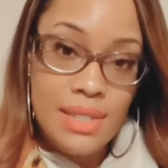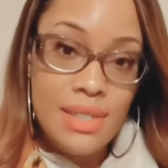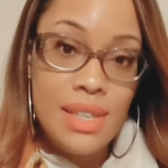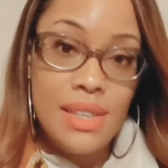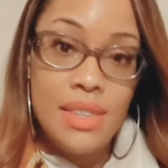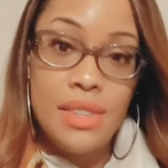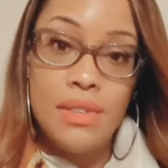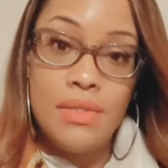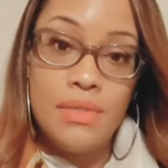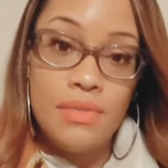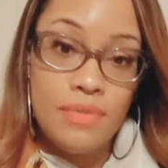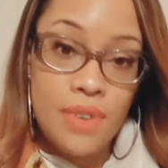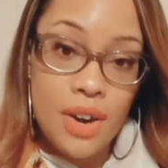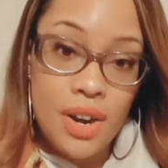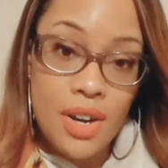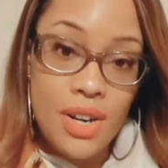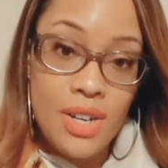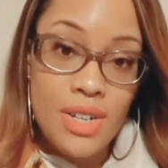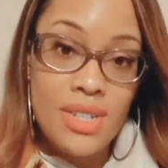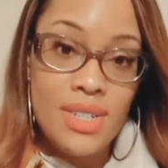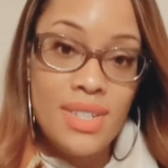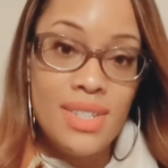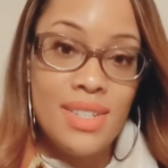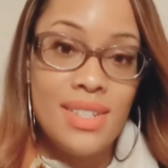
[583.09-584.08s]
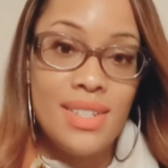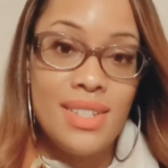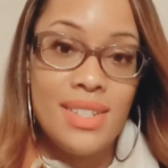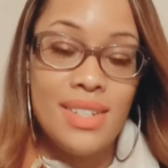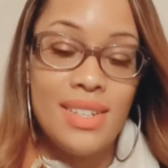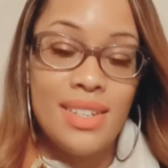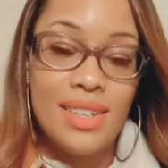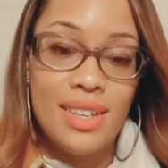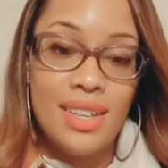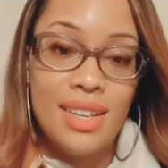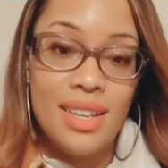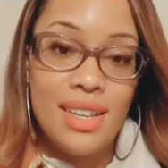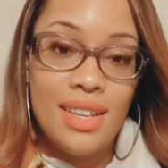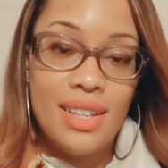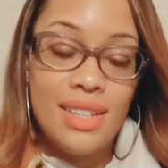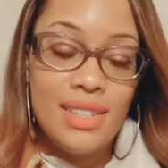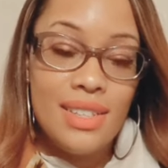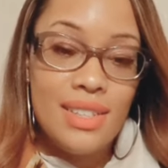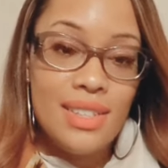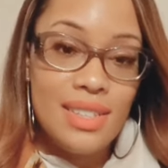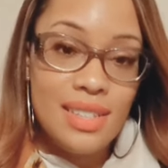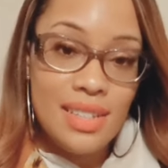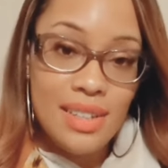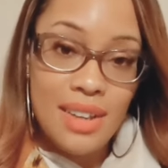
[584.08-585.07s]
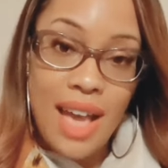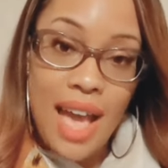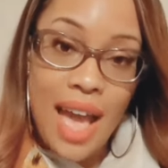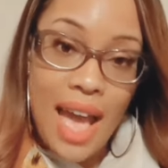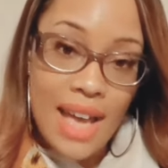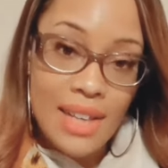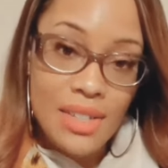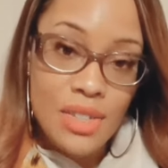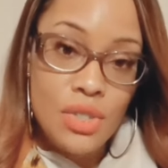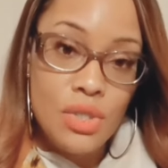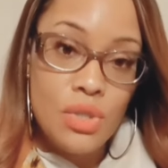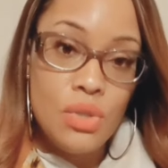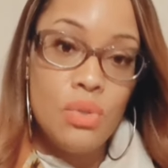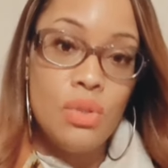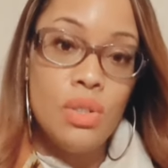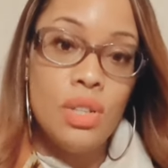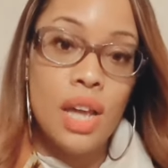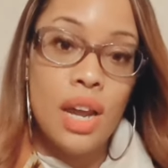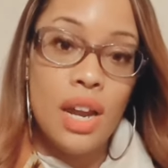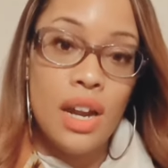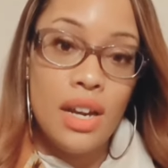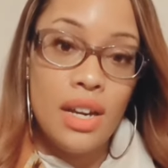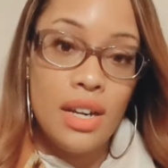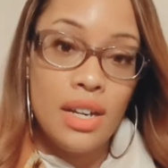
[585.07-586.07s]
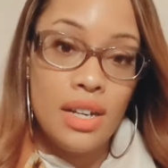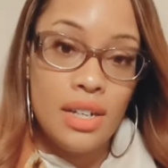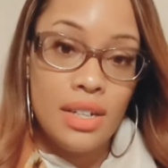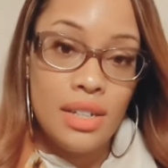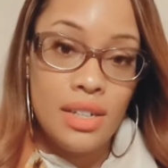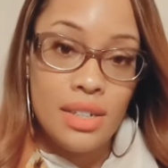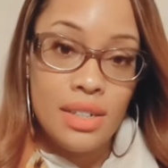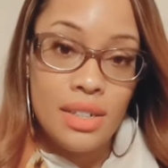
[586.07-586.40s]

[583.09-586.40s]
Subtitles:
that the first still has to learn.